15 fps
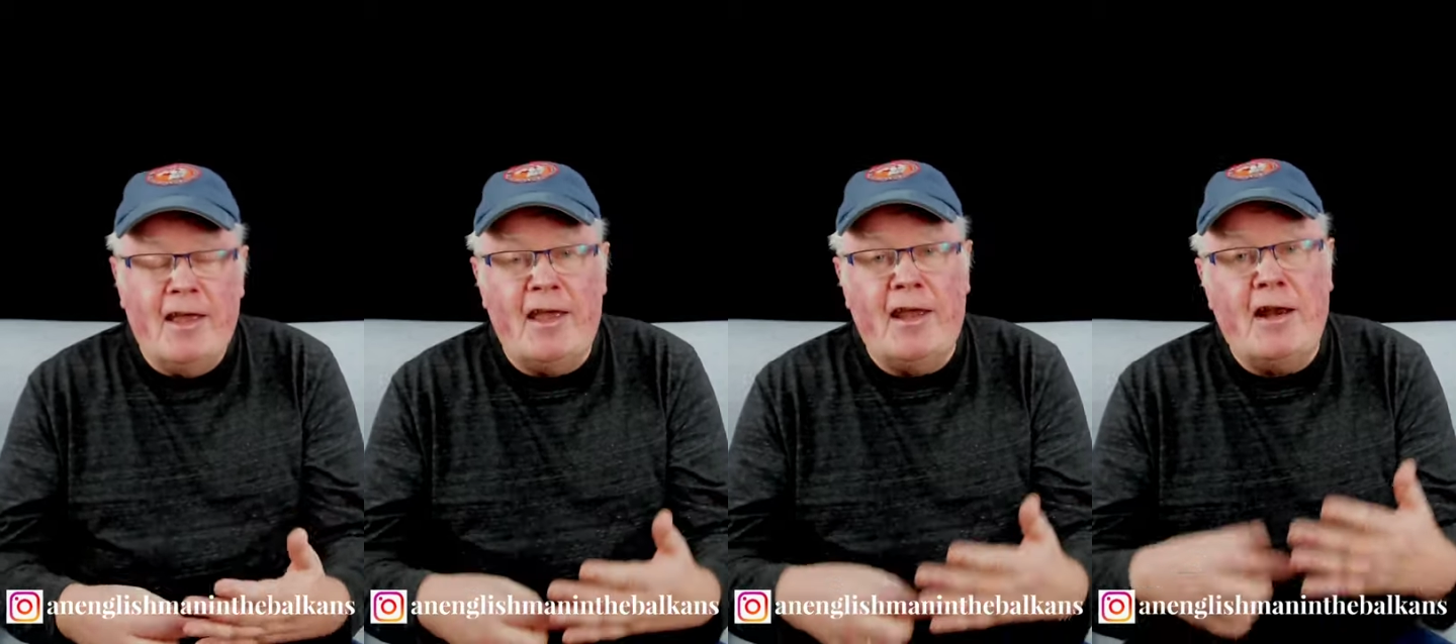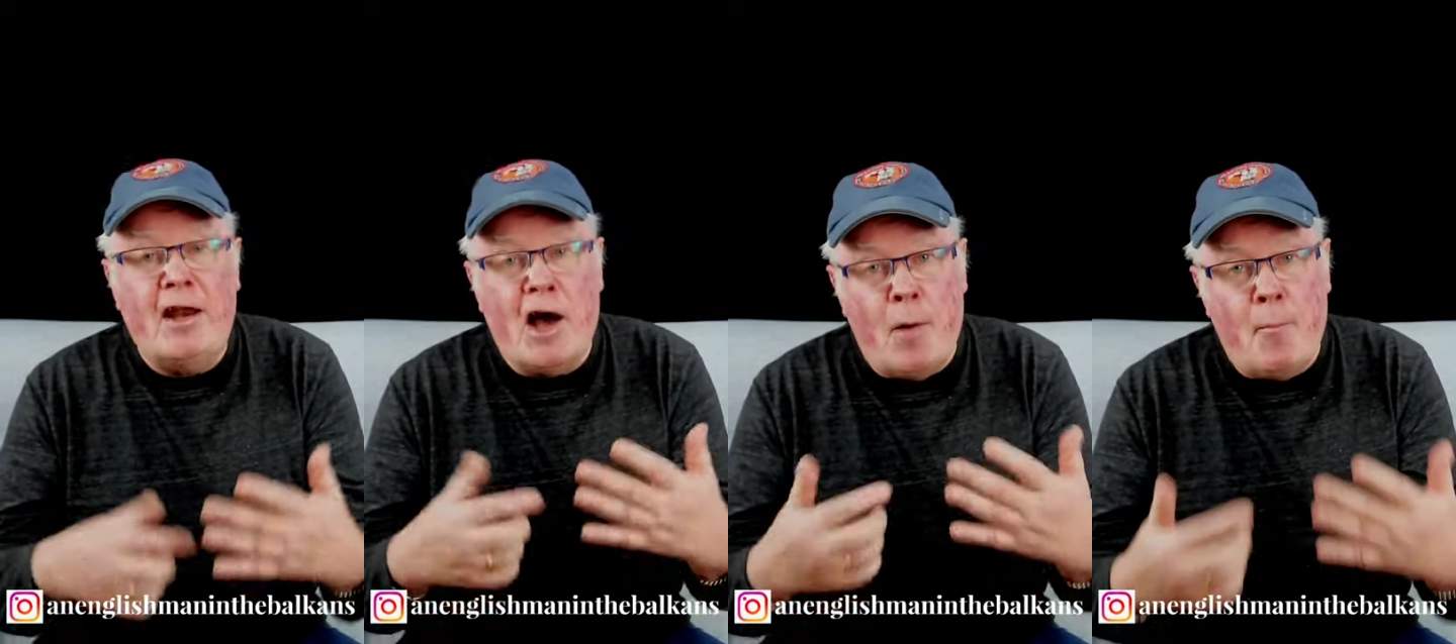
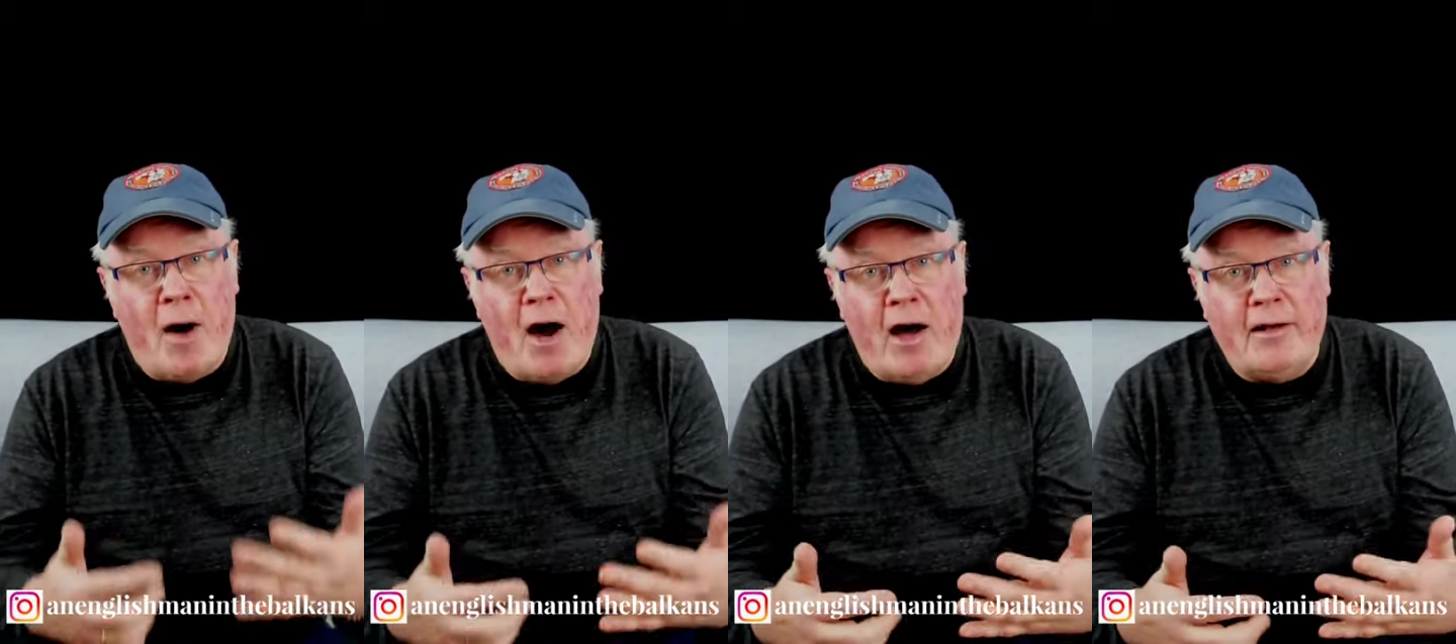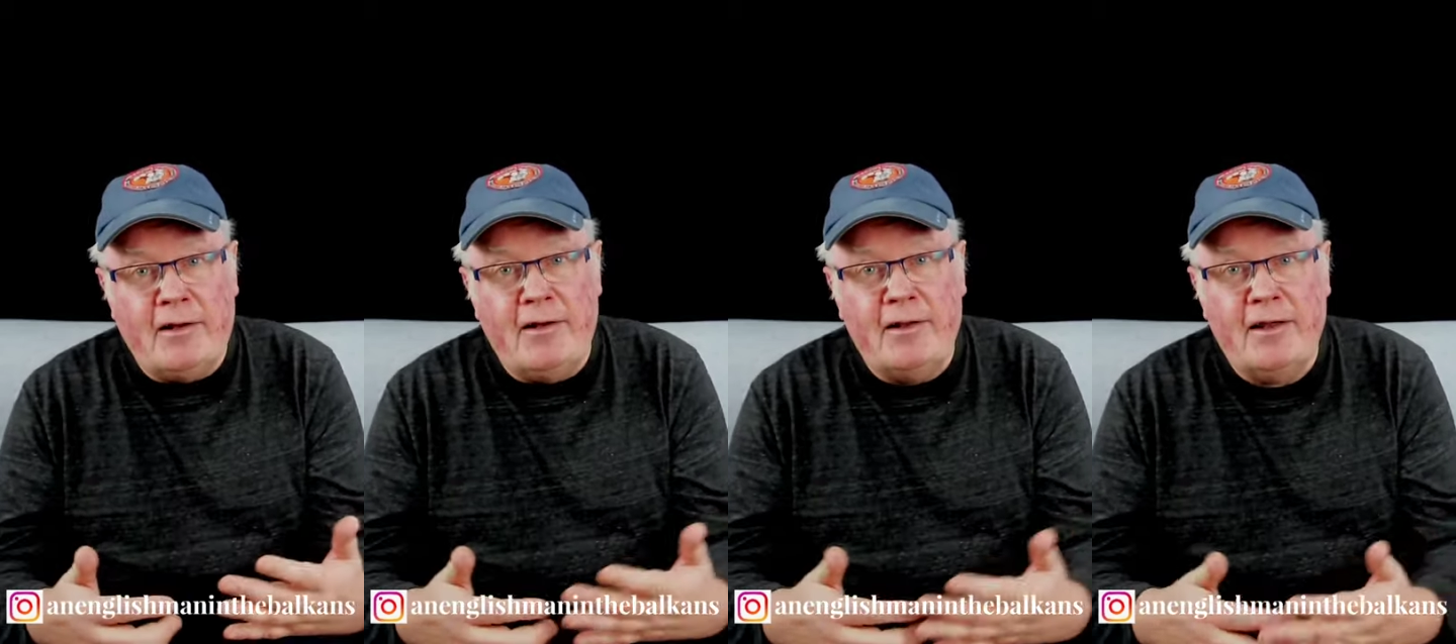in
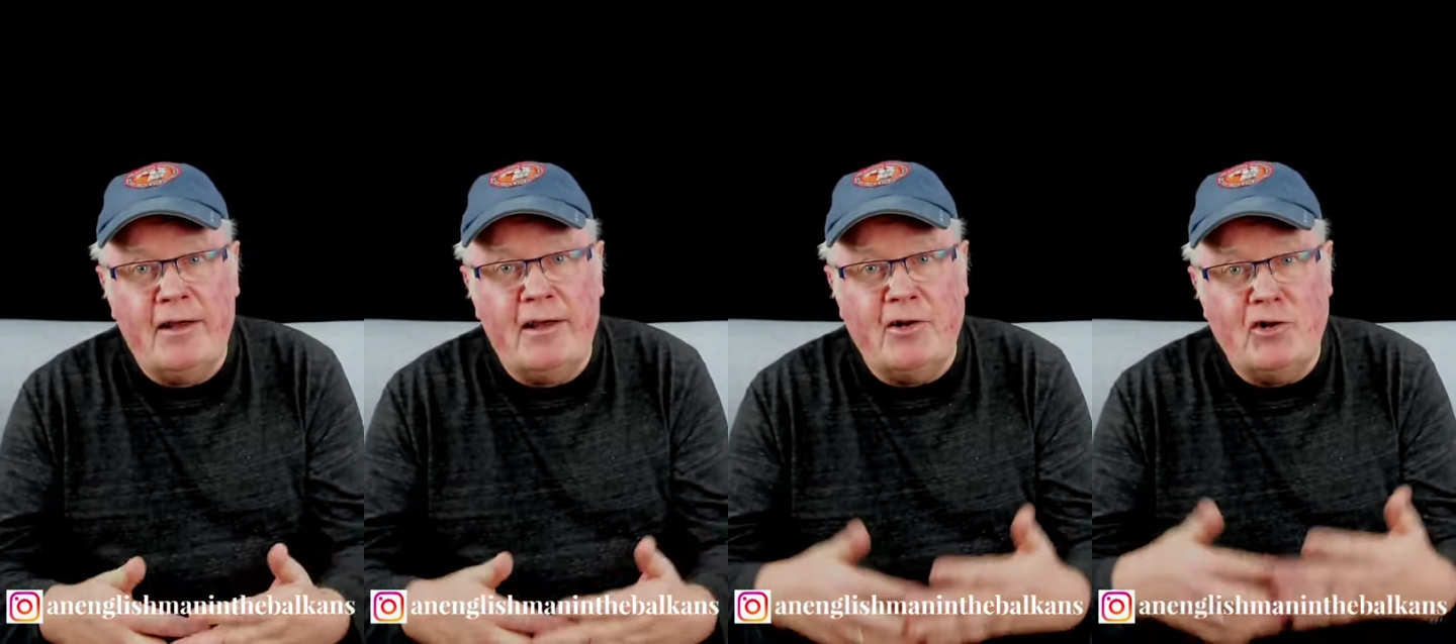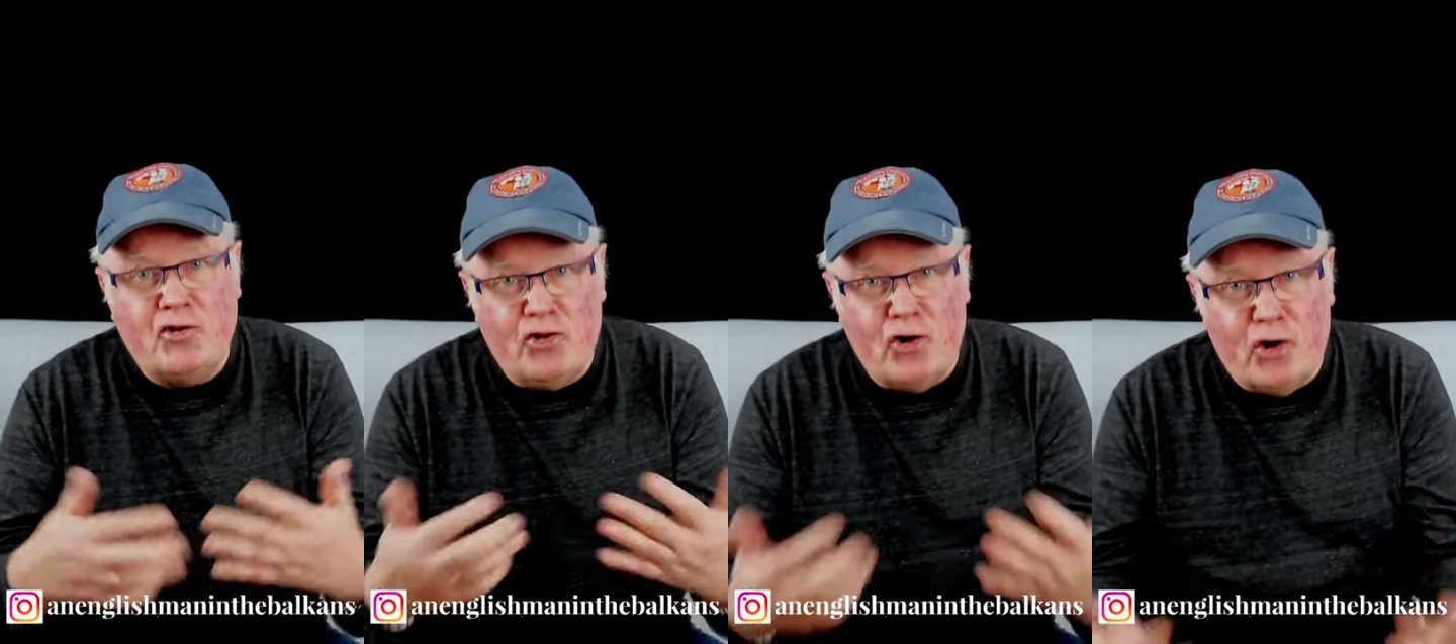Amman
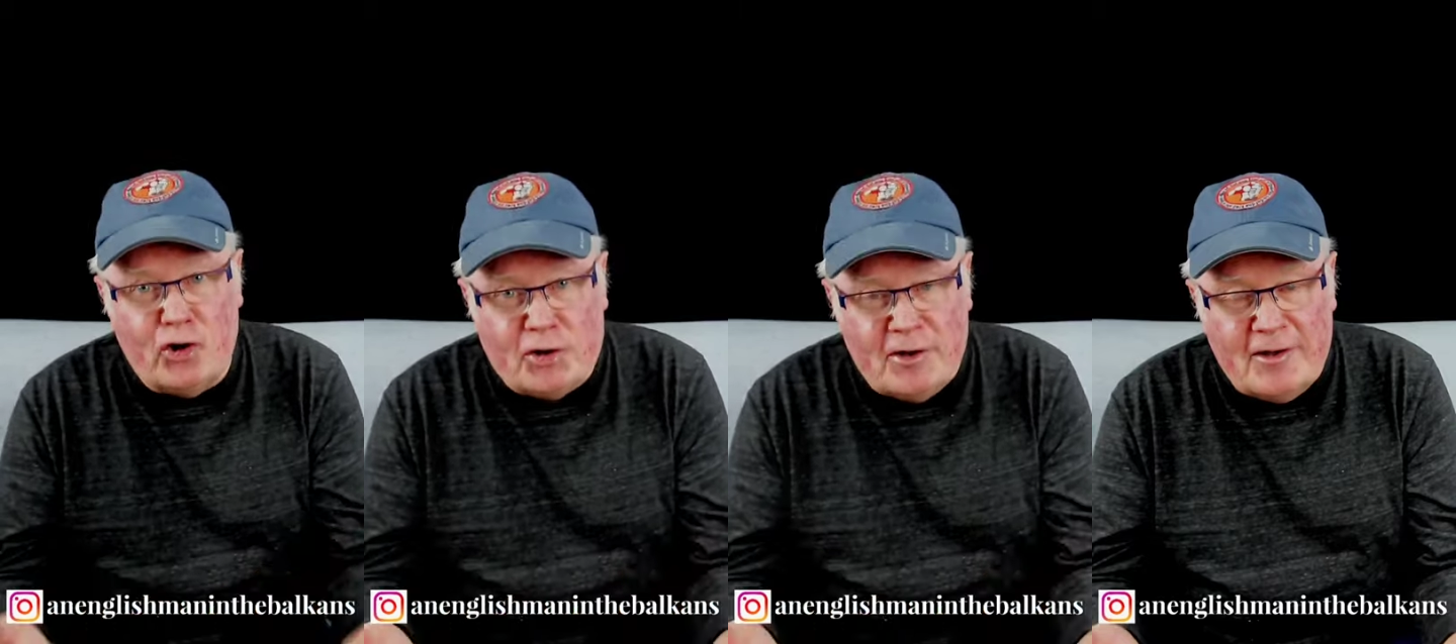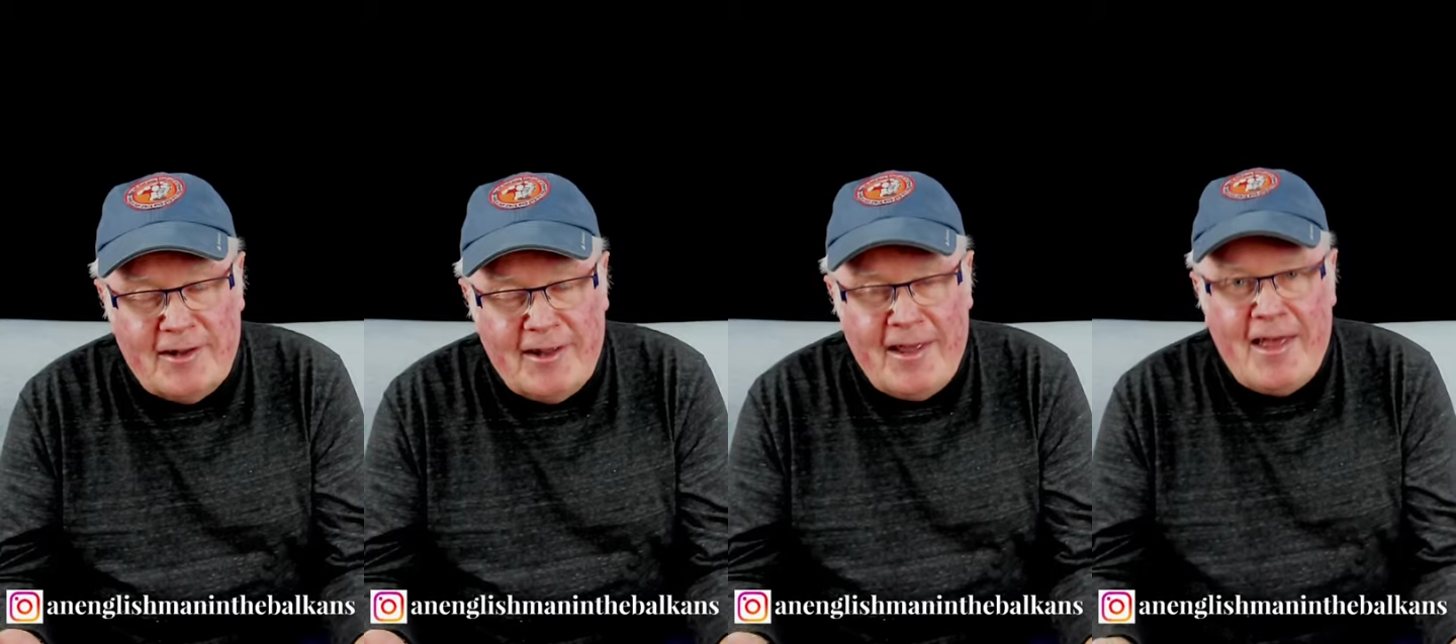in
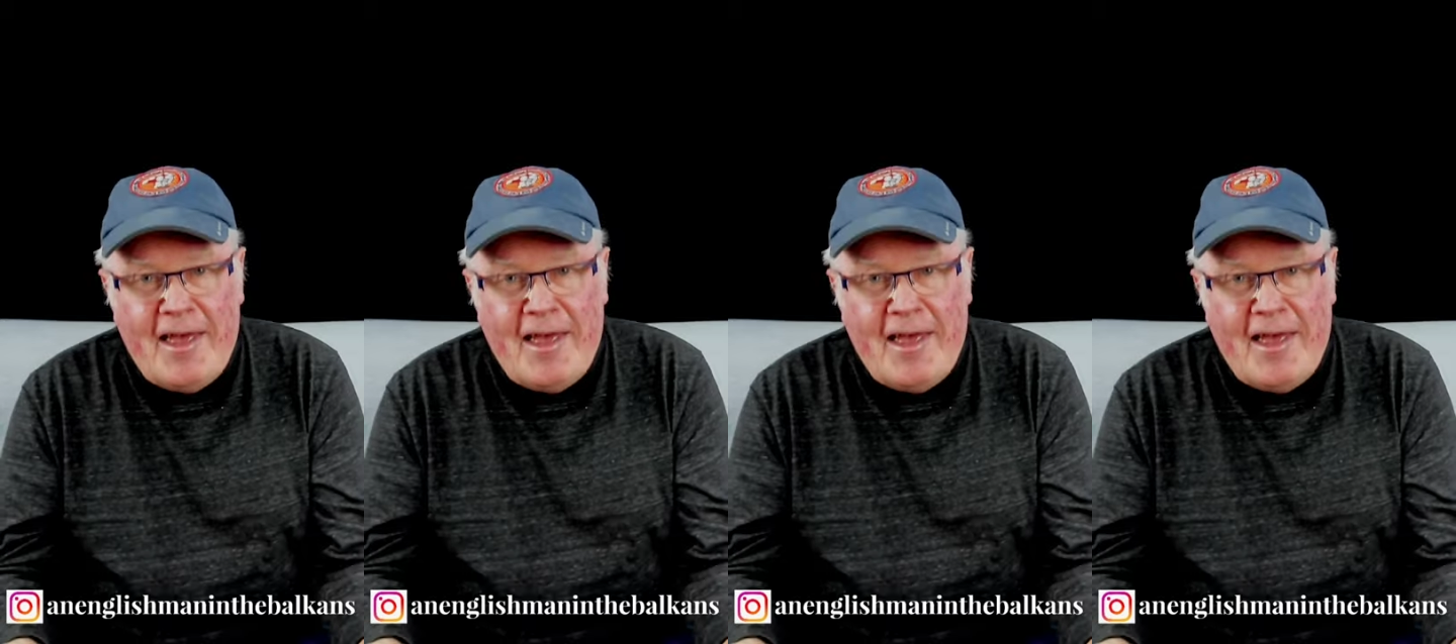Jordan,